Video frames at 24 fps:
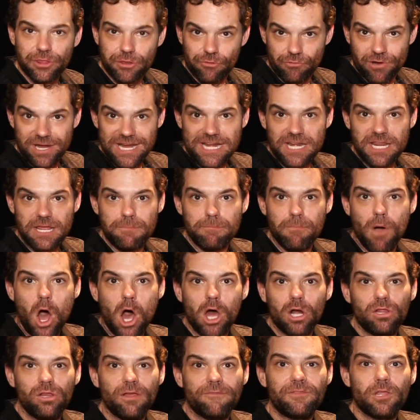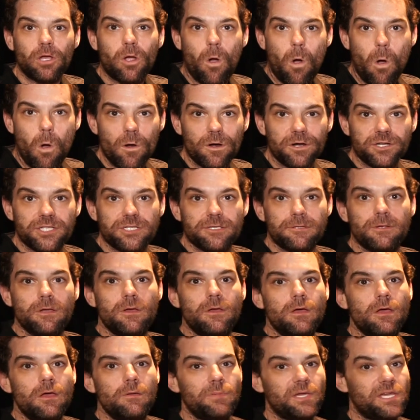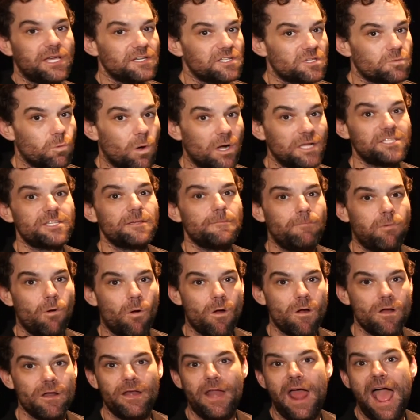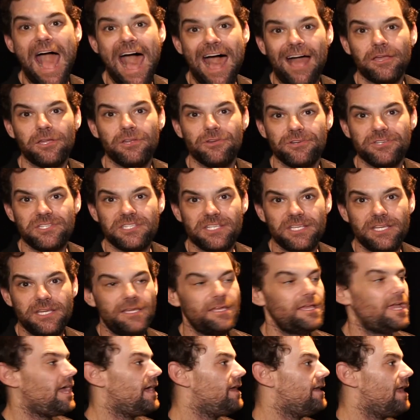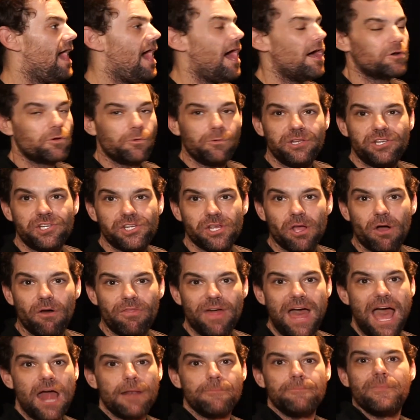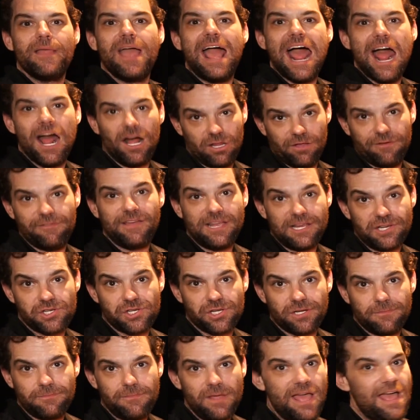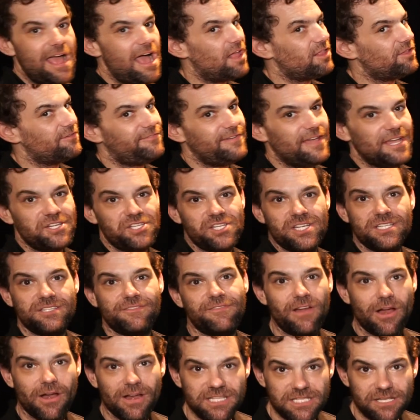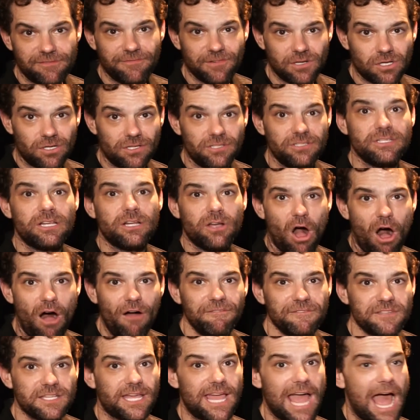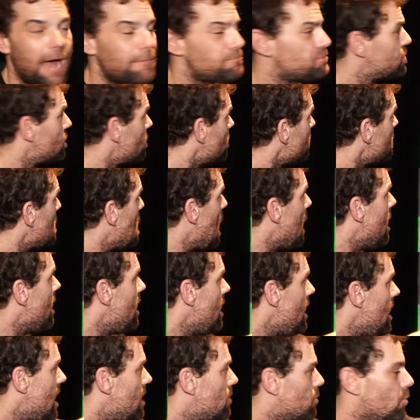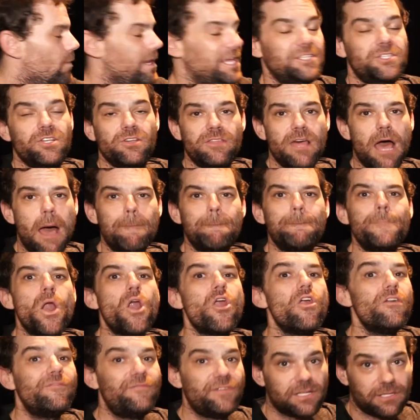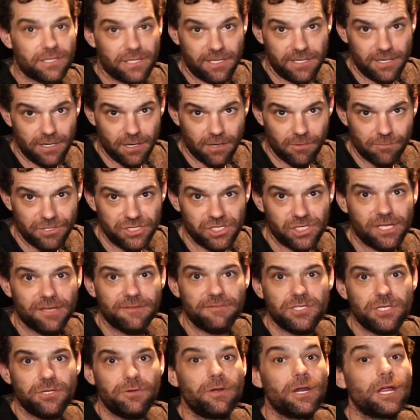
3D model of the course. Because what's important? Accuracy, and how do we show that? Elevation. Elevation is very difficult in golf to capture, and we do that perfectly here, which gives you an